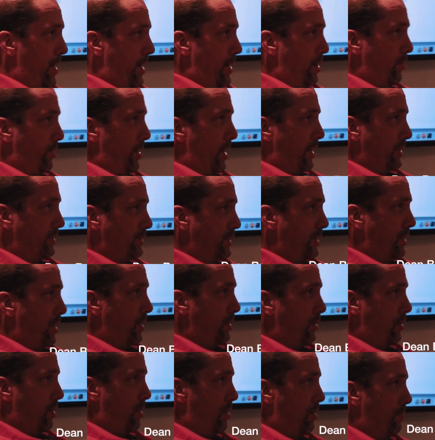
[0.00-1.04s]

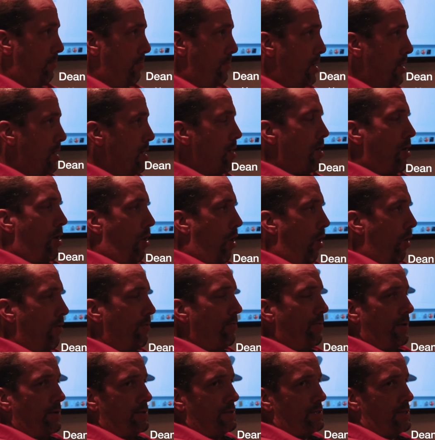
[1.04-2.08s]
patiogalaxy.com,
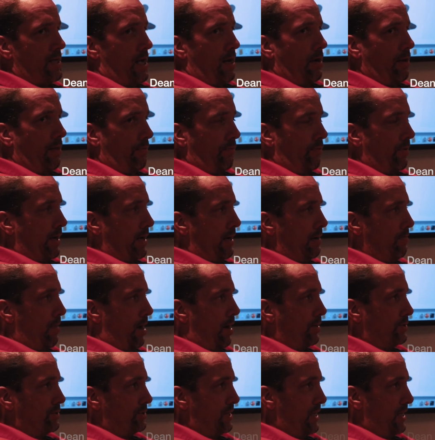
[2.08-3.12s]
aren't the style of 3D models